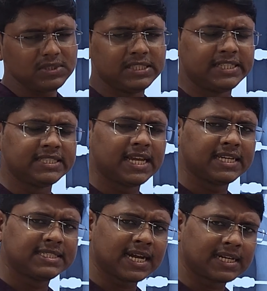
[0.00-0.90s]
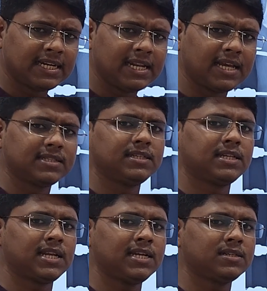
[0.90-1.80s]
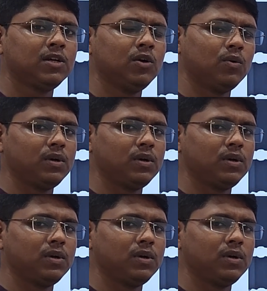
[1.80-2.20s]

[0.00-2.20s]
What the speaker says: It is exactly like the indirect,